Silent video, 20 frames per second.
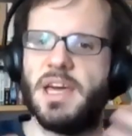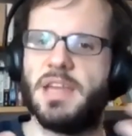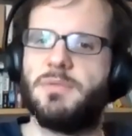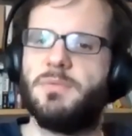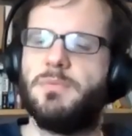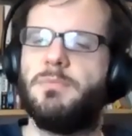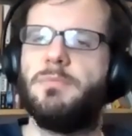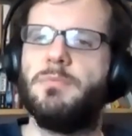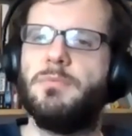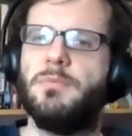that
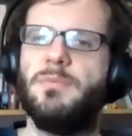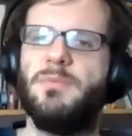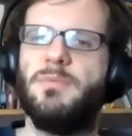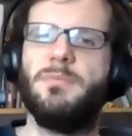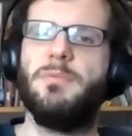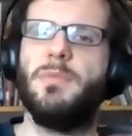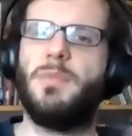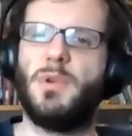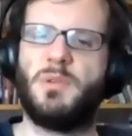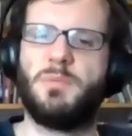
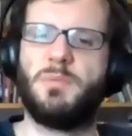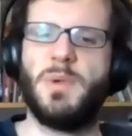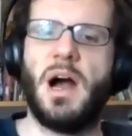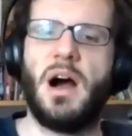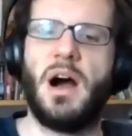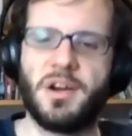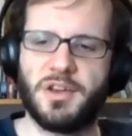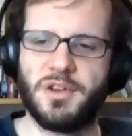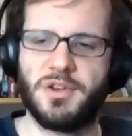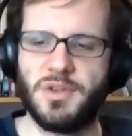would be
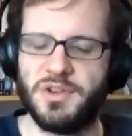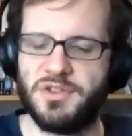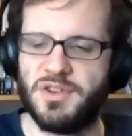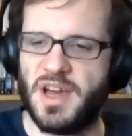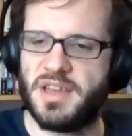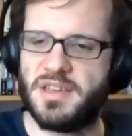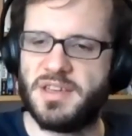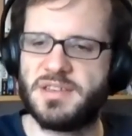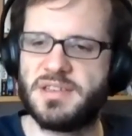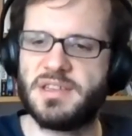harder to
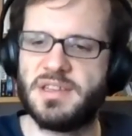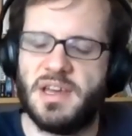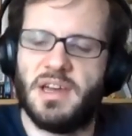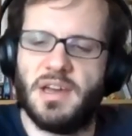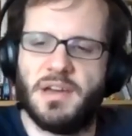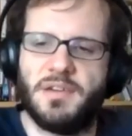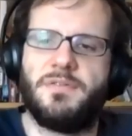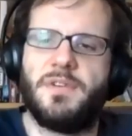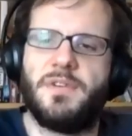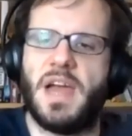address
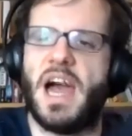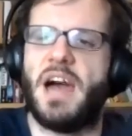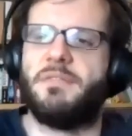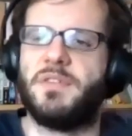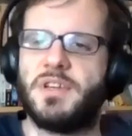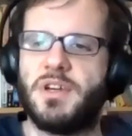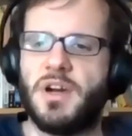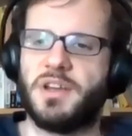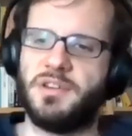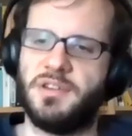if we
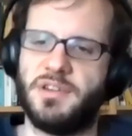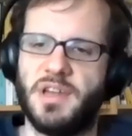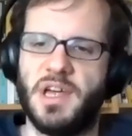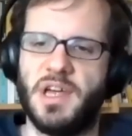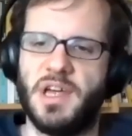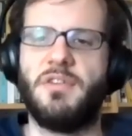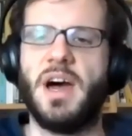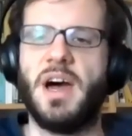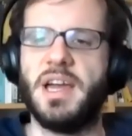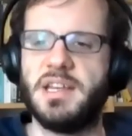haven't gotten
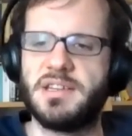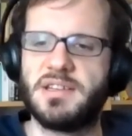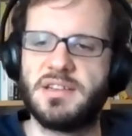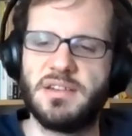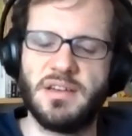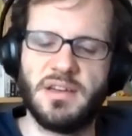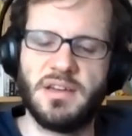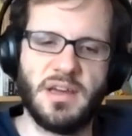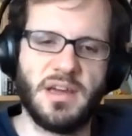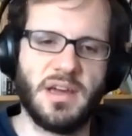that right
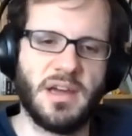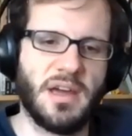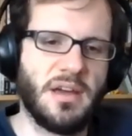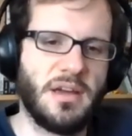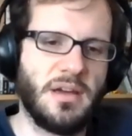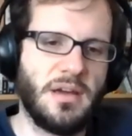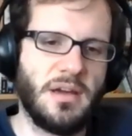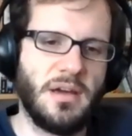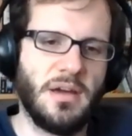uh,